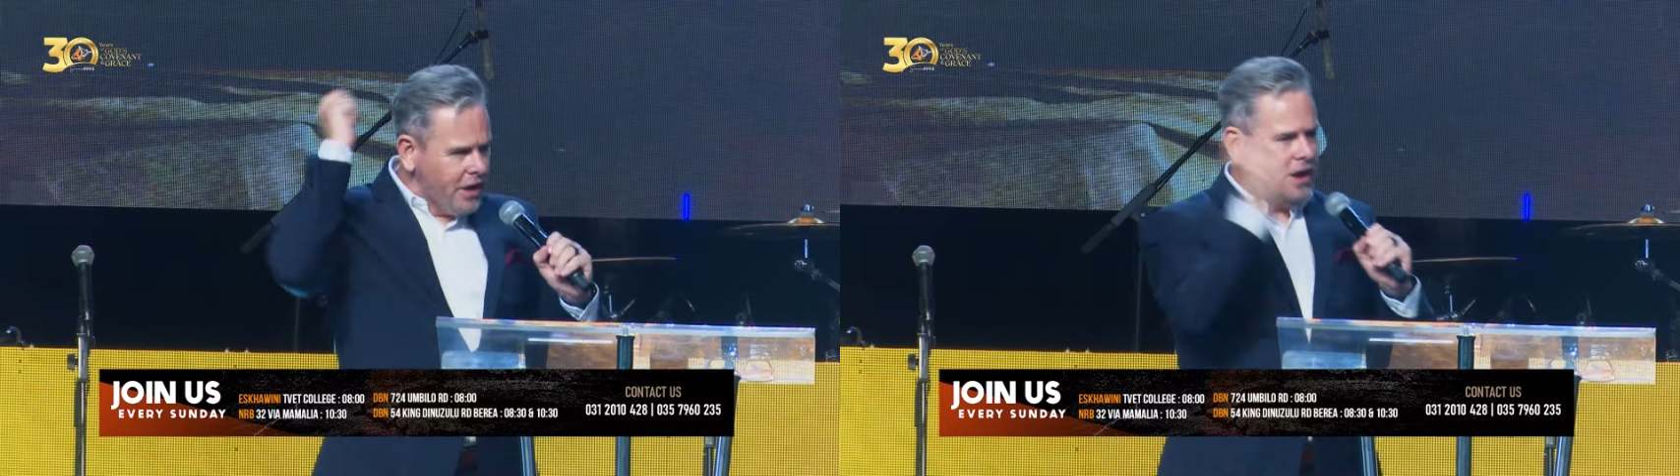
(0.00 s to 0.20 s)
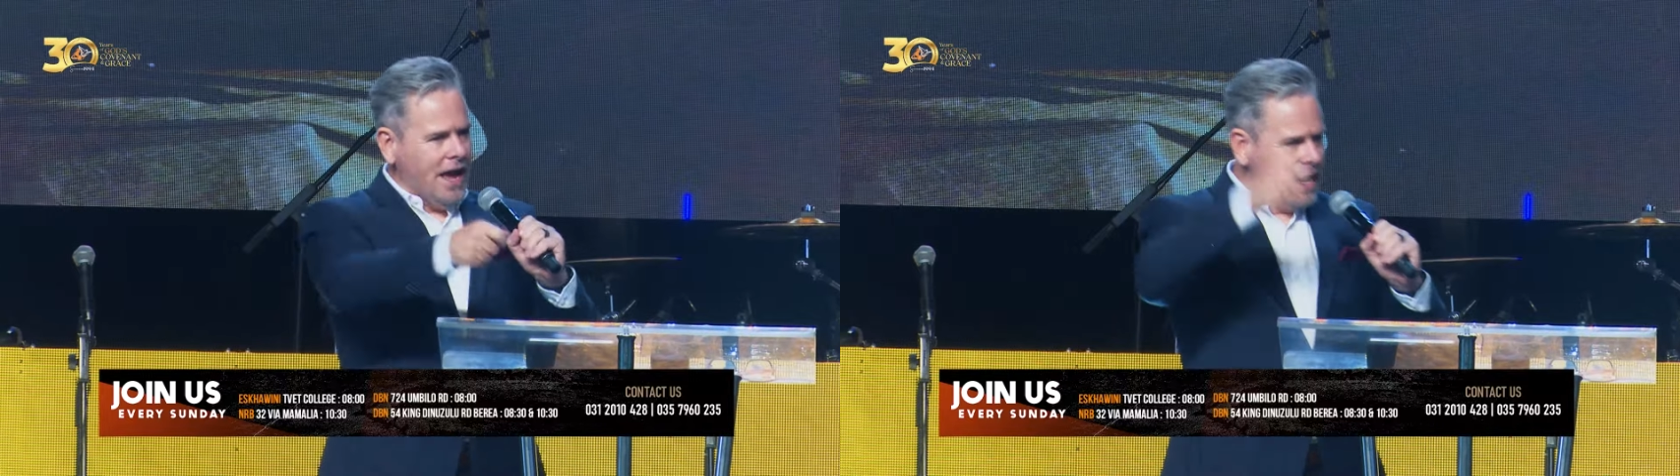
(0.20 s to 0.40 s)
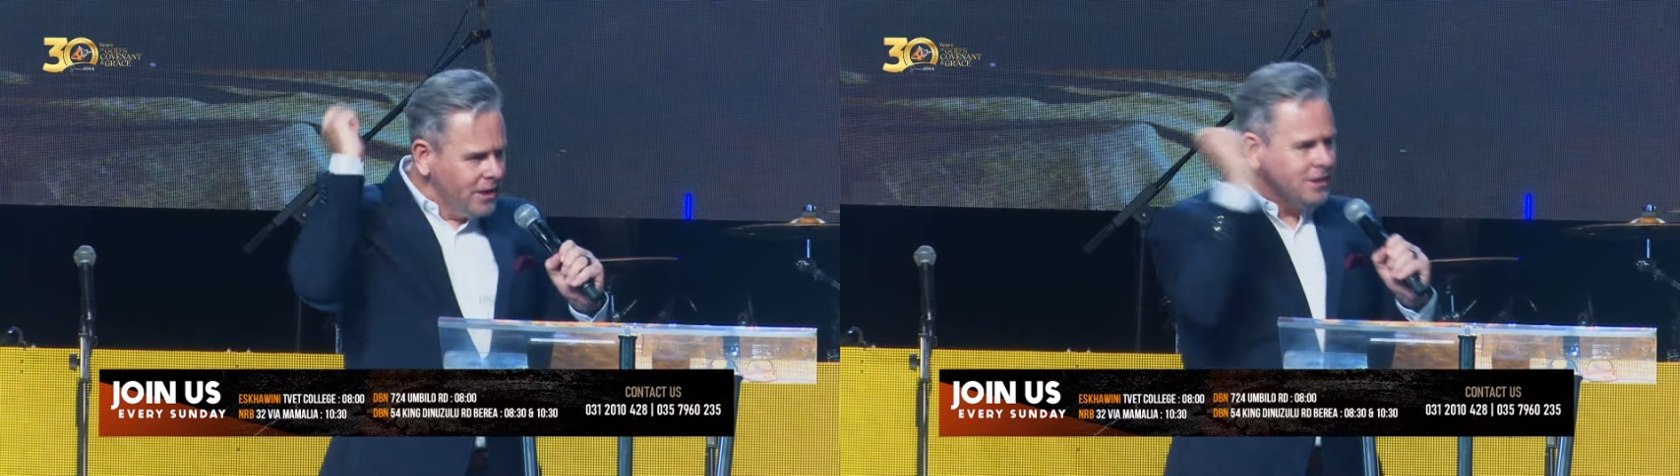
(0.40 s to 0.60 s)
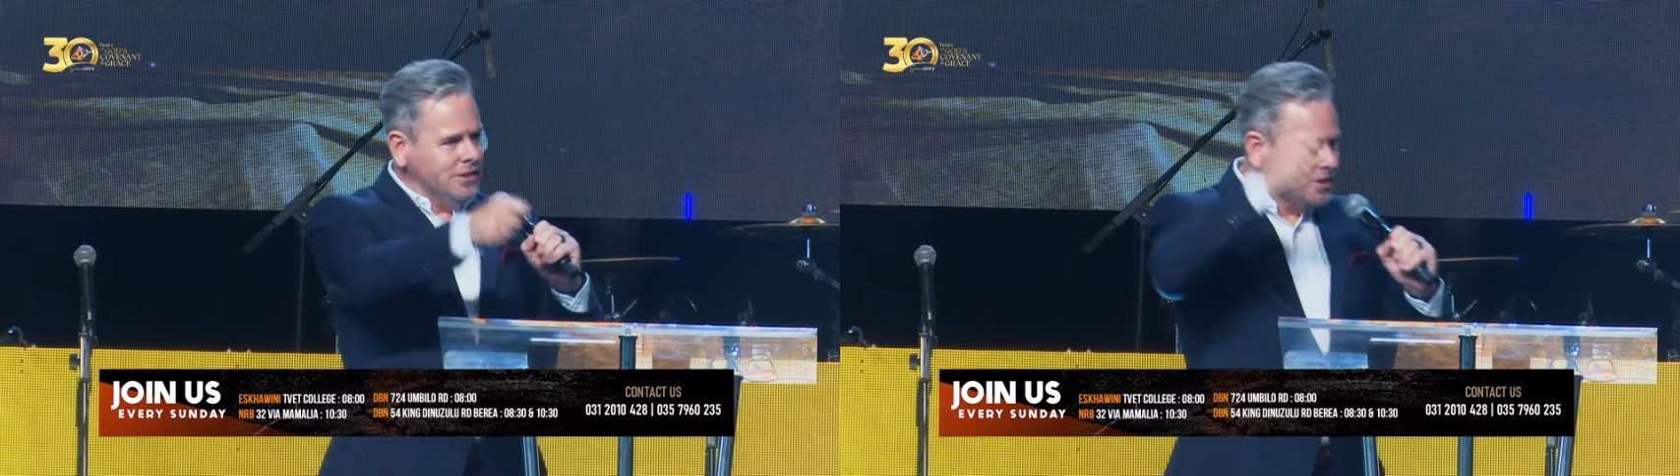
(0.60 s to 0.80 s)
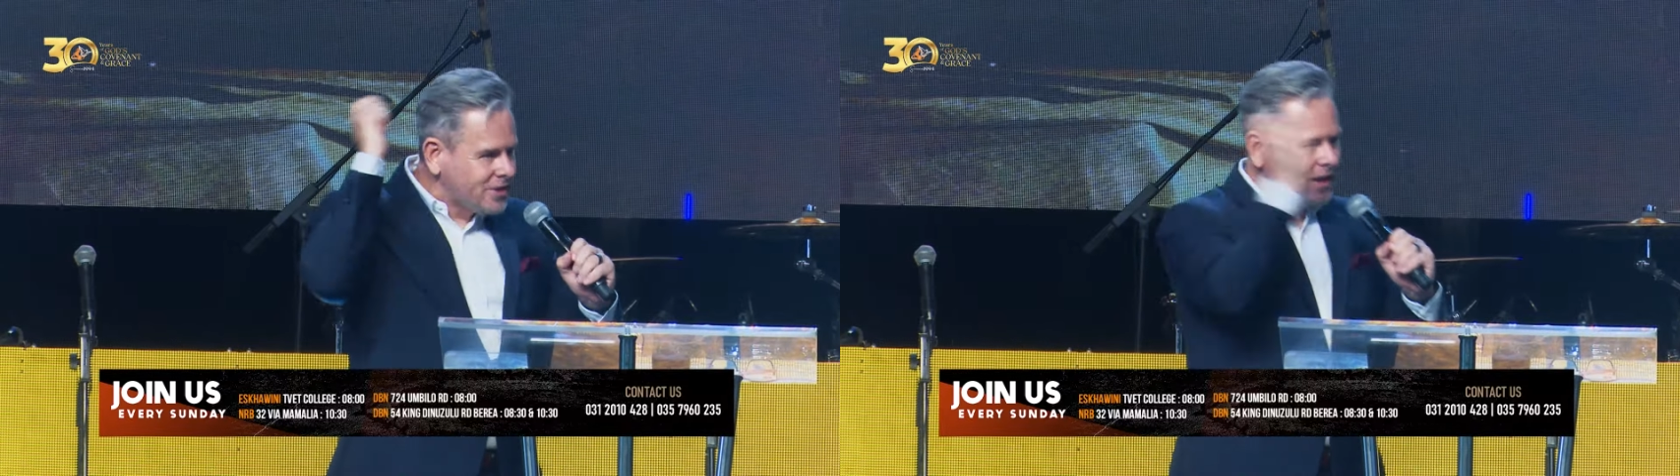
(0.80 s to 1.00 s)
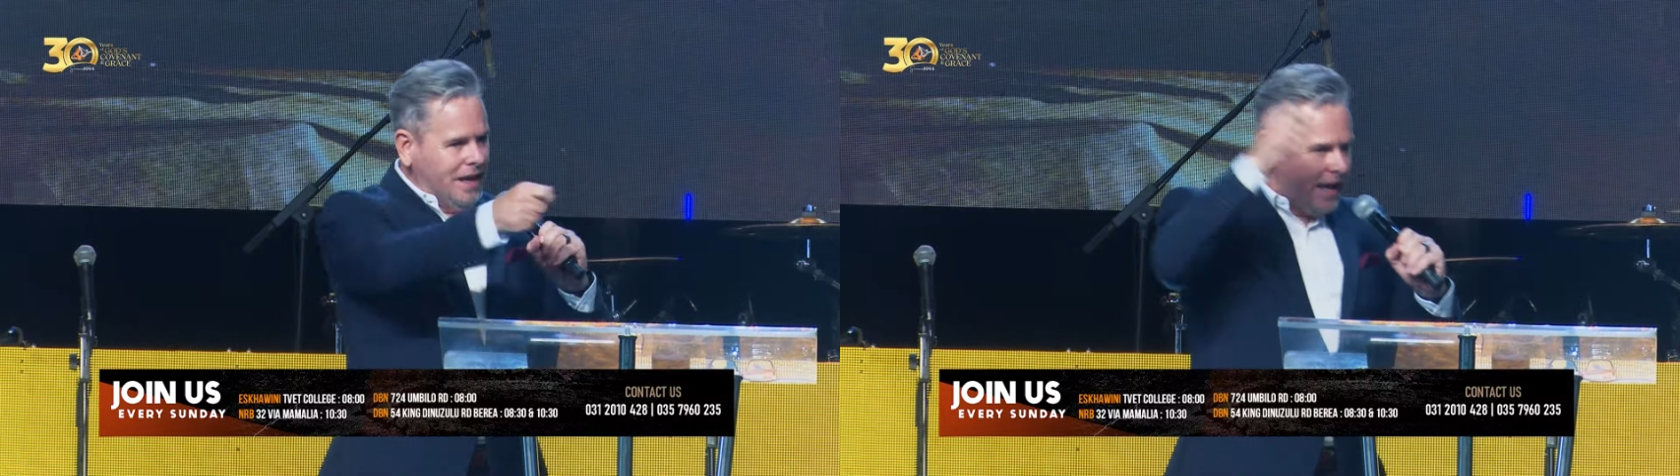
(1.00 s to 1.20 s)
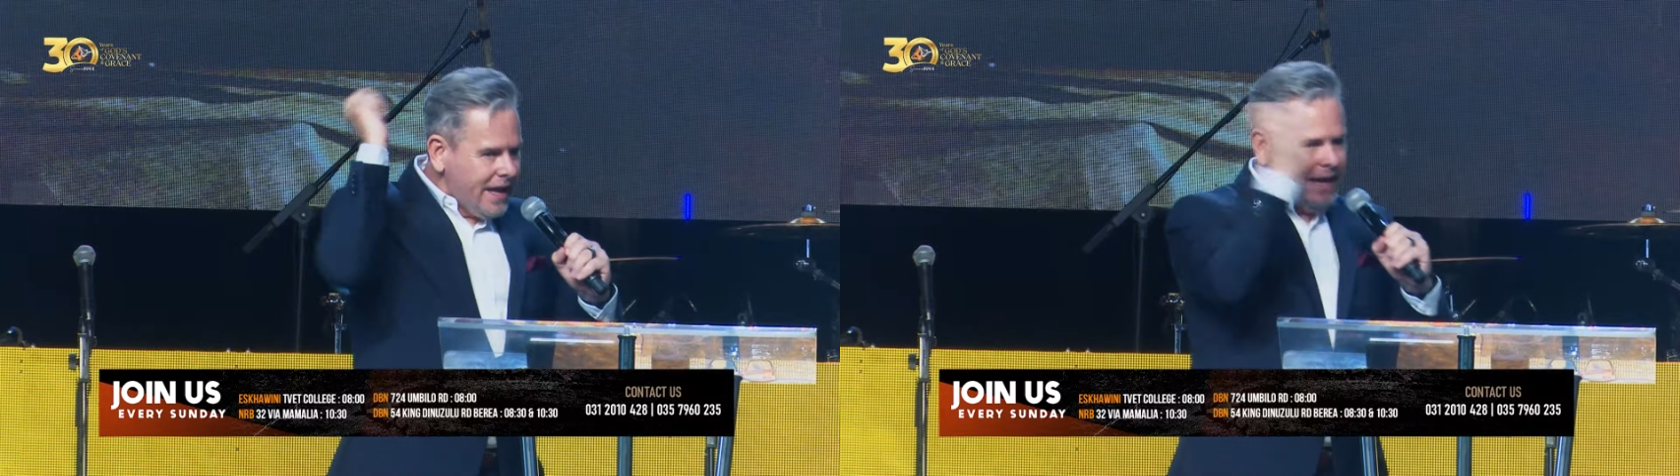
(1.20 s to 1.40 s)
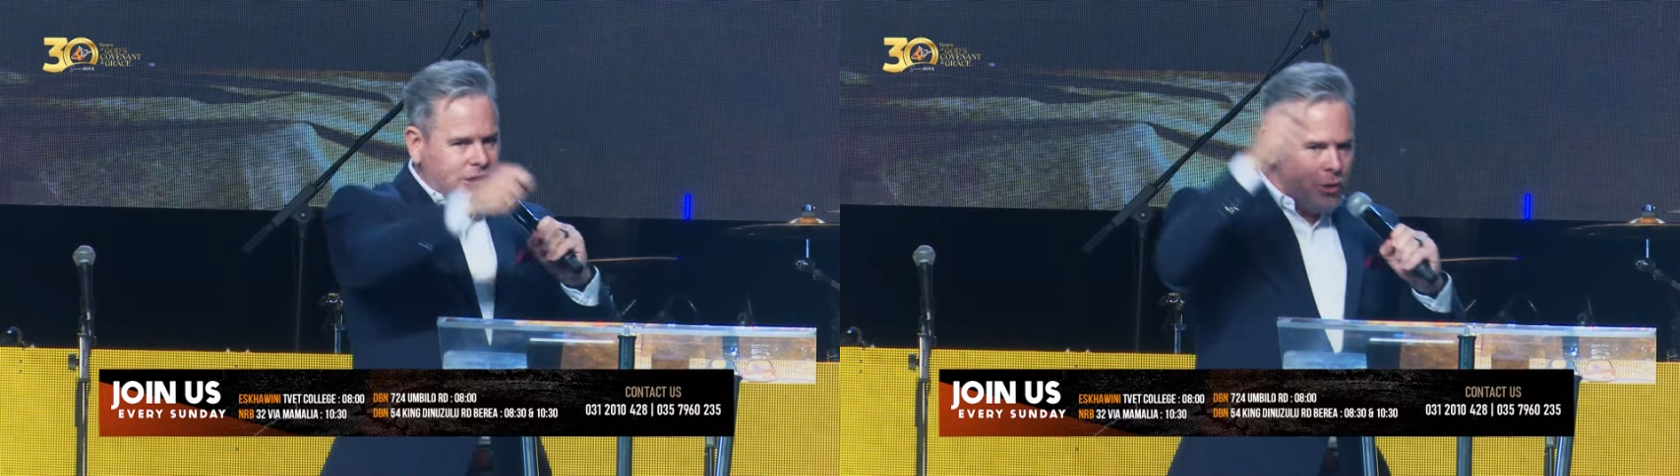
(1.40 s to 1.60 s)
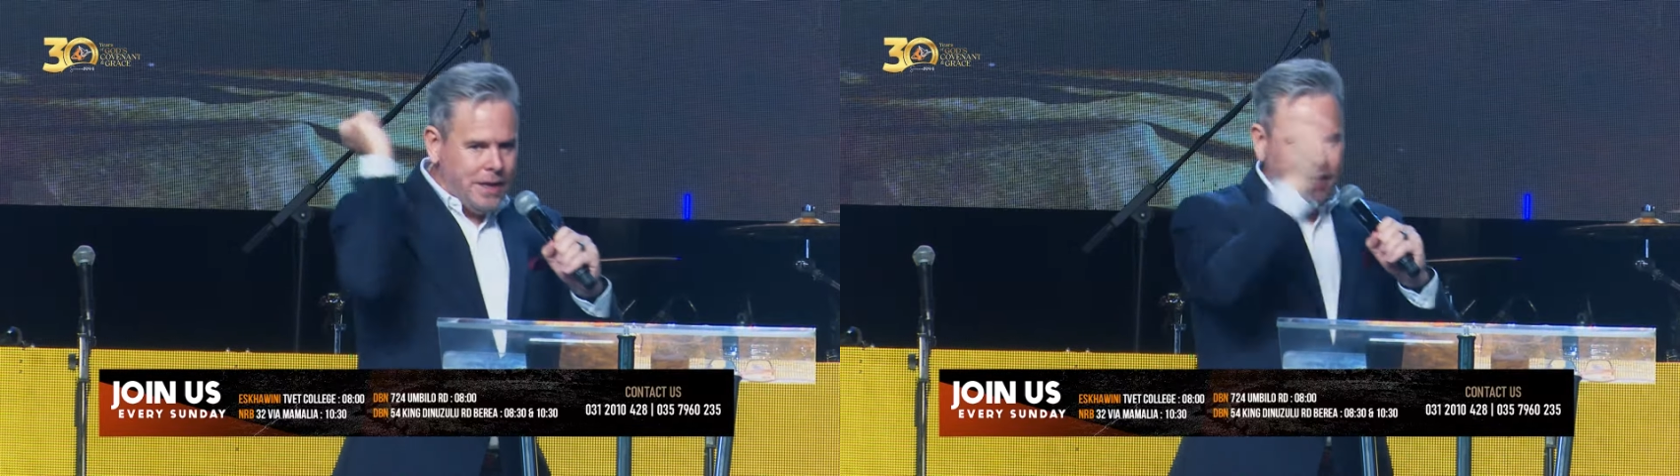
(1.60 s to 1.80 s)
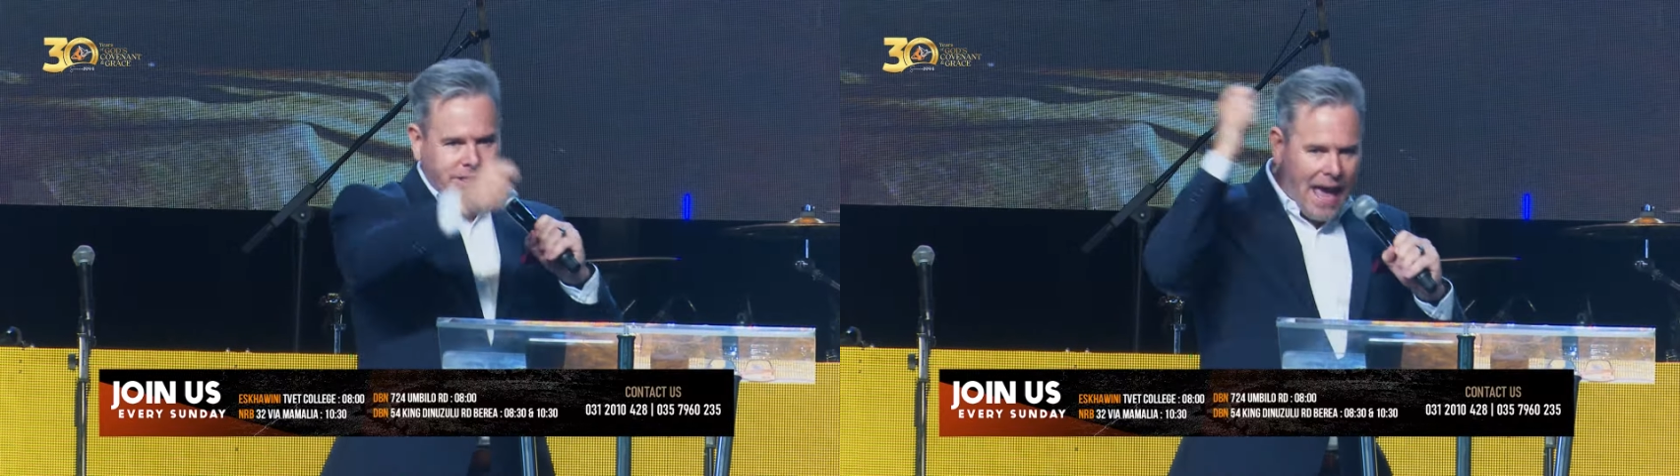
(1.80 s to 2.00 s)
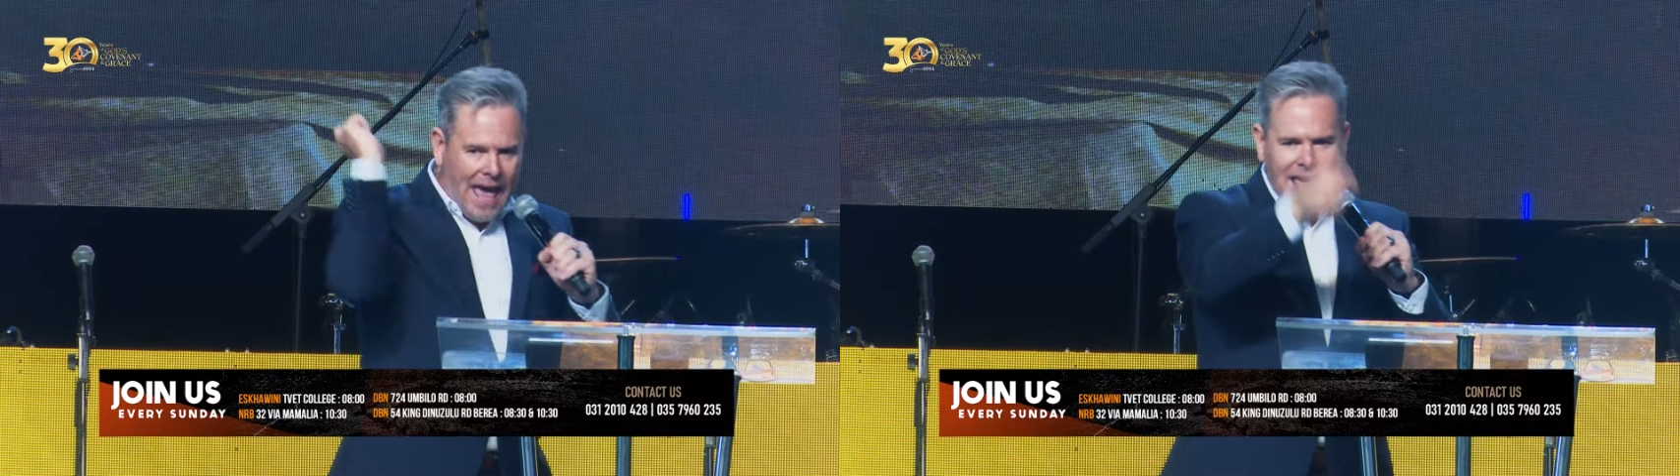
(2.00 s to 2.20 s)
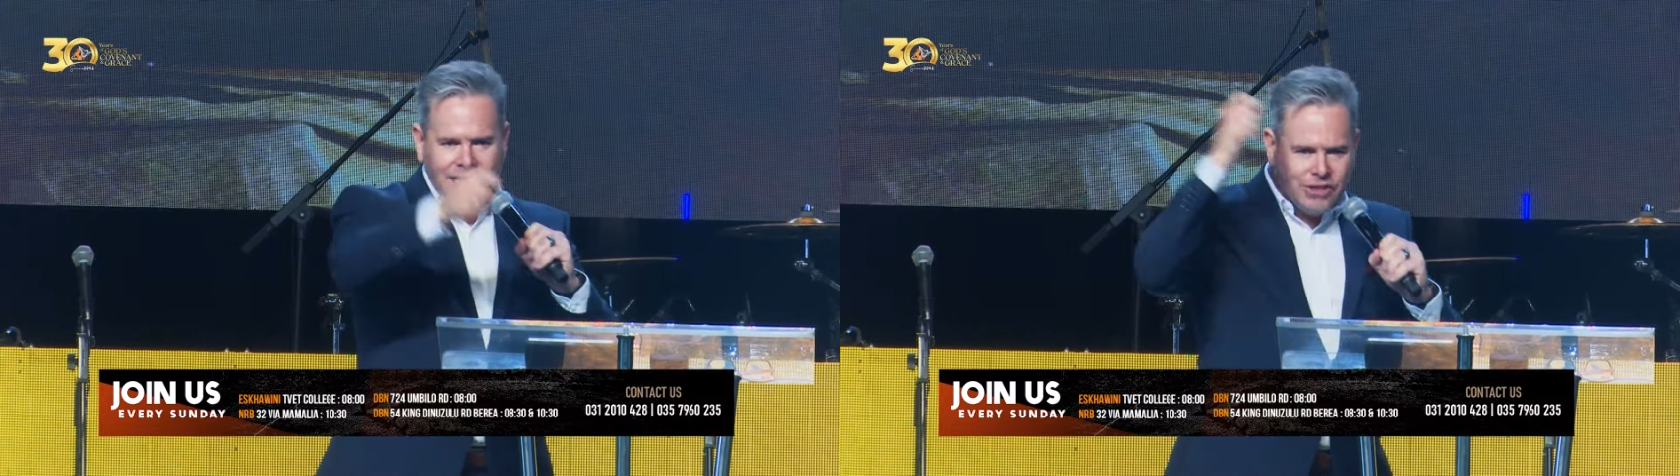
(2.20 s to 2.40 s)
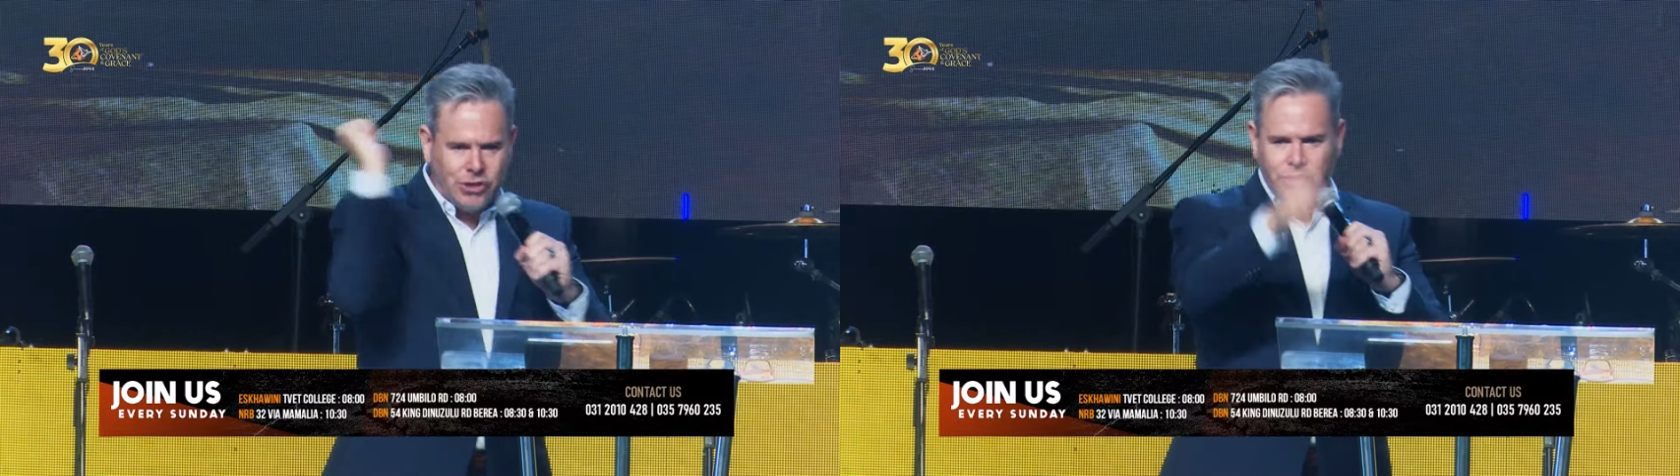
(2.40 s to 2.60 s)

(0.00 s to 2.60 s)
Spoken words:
nails into his hands,